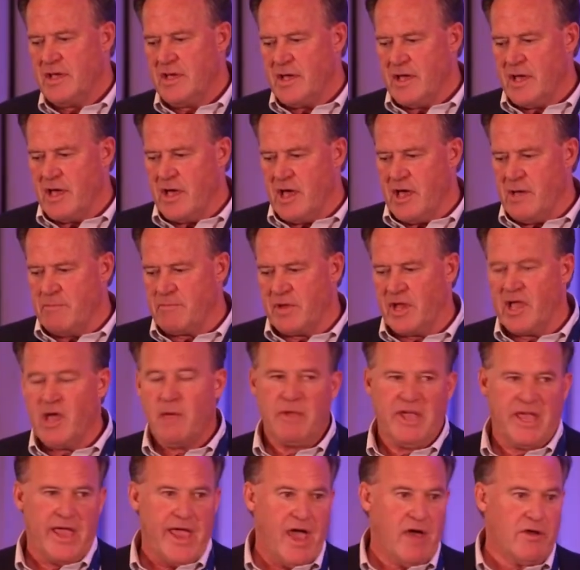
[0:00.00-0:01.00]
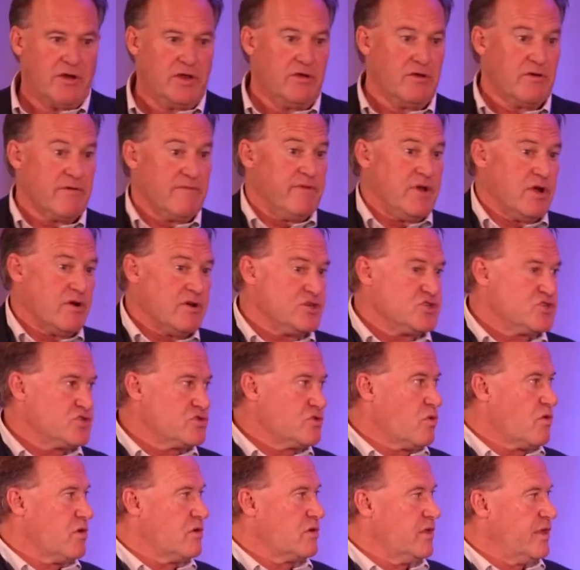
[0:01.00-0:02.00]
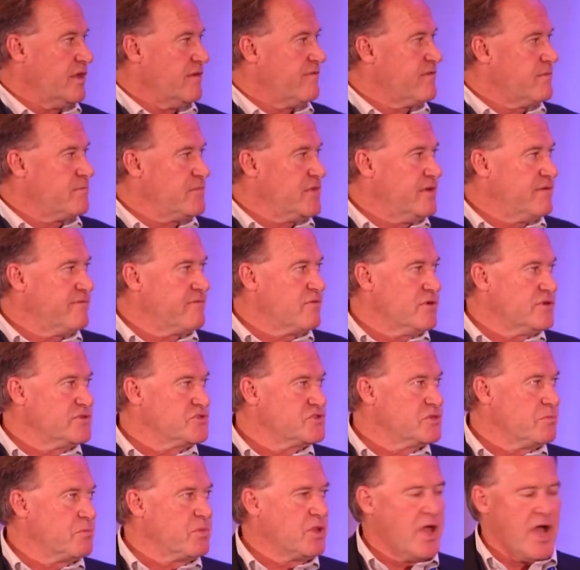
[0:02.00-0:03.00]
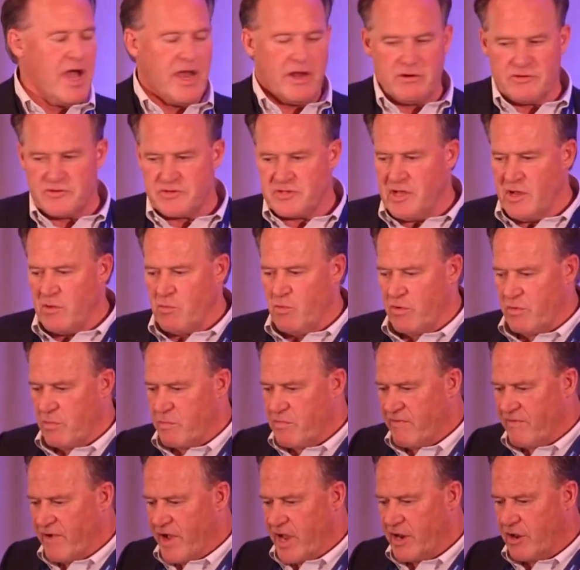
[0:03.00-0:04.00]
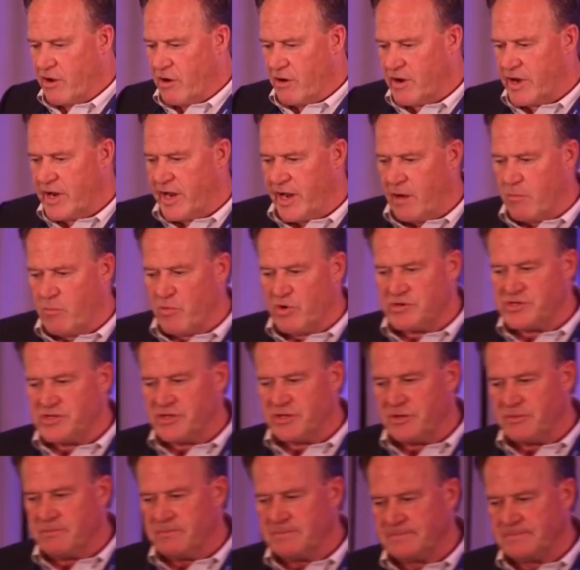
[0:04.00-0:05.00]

coming out here very shortly from different suppliers that we're providing our camera to.